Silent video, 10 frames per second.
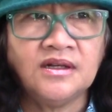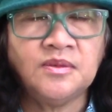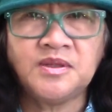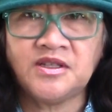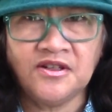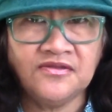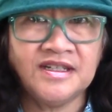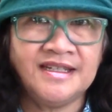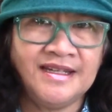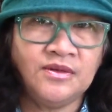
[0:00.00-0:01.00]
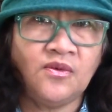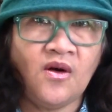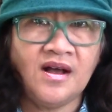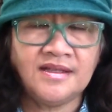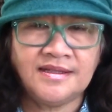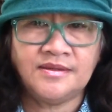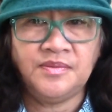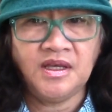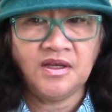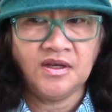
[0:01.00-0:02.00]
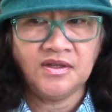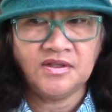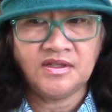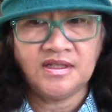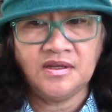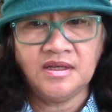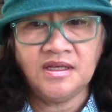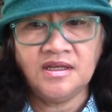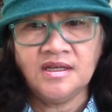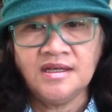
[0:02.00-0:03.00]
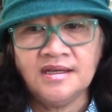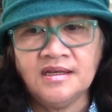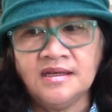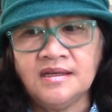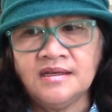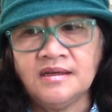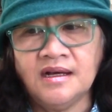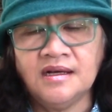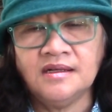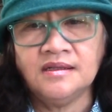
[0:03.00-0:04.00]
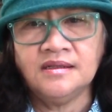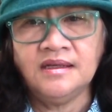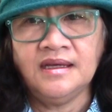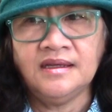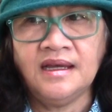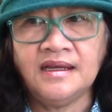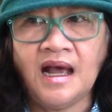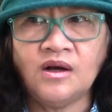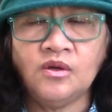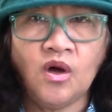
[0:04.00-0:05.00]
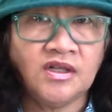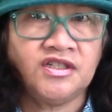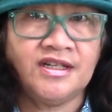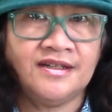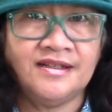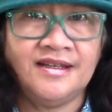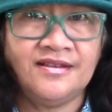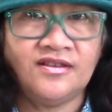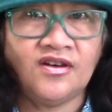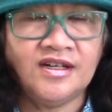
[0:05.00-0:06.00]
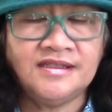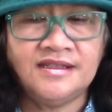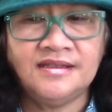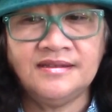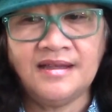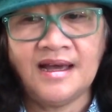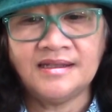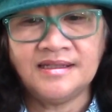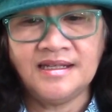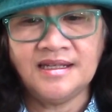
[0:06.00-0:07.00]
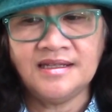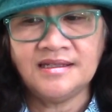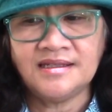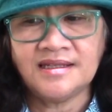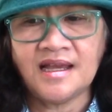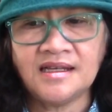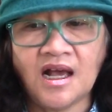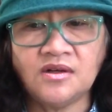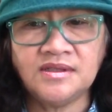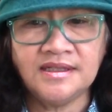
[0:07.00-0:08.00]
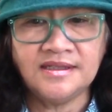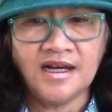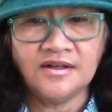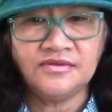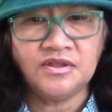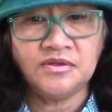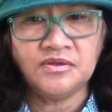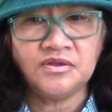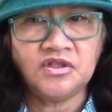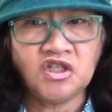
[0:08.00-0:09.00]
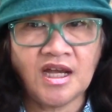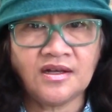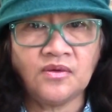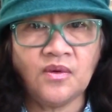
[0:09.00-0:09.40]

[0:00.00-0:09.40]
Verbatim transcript: observant he was, because he, uh, and, and how logical he thought that he sent out the dove to check